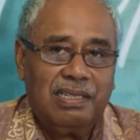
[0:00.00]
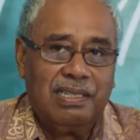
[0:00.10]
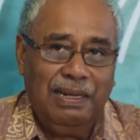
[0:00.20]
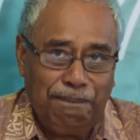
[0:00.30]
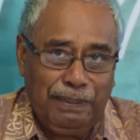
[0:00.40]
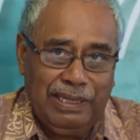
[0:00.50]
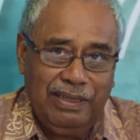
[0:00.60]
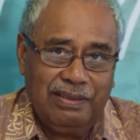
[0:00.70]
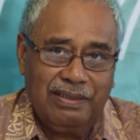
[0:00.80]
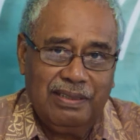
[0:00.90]

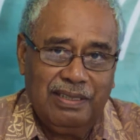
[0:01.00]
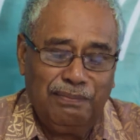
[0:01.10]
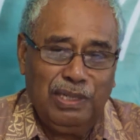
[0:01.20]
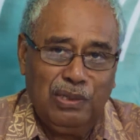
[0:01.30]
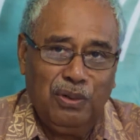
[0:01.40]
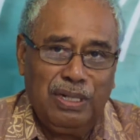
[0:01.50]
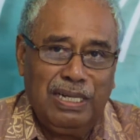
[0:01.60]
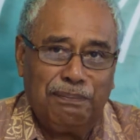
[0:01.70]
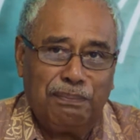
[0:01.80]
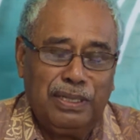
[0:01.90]
companies, government-owned
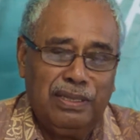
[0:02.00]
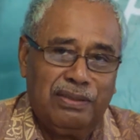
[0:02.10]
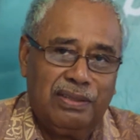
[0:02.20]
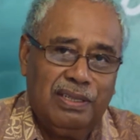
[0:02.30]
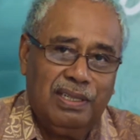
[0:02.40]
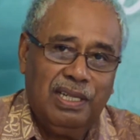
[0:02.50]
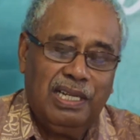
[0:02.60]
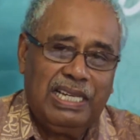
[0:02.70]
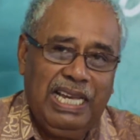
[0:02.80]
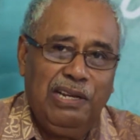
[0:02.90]
companies,
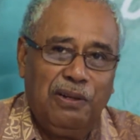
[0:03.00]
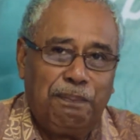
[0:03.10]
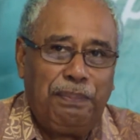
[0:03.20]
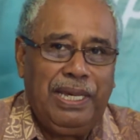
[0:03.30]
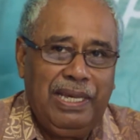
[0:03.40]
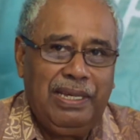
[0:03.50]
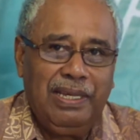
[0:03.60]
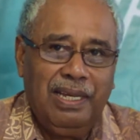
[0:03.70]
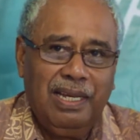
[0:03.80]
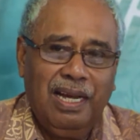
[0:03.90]
cannot
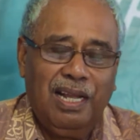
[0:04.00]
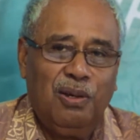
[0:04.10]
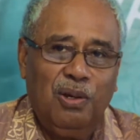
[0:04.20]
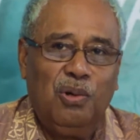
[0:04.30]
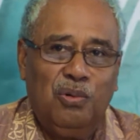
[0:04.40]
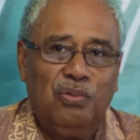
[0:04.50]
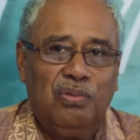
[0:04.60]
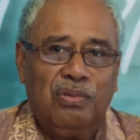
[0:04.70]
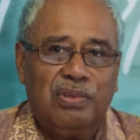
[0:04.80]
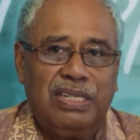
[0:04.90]
pay a loan
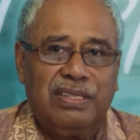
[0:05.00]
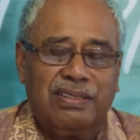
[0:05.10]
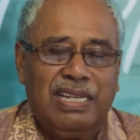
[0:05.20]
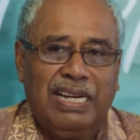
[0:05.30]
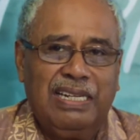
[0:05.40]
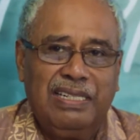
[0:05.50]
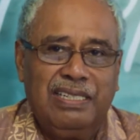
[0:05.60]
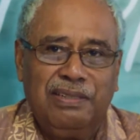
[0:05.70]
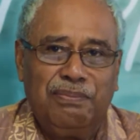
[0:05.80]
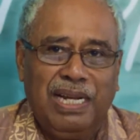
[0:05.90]
that is
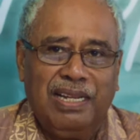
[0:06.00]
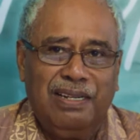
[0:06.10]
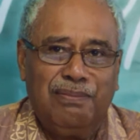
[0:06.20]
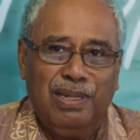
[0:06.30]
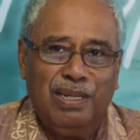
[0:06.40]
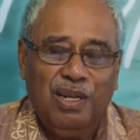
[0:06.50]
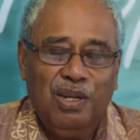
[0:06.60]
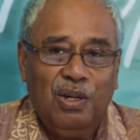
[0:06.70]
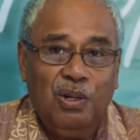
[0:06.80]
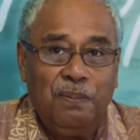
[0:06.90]
guaranteed by government,
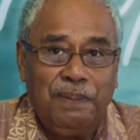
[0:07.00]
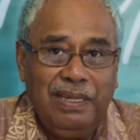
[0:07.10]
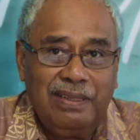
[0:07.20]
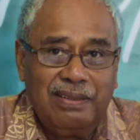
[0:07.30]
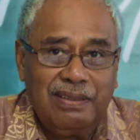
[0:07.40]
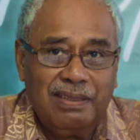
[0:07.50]
who pays?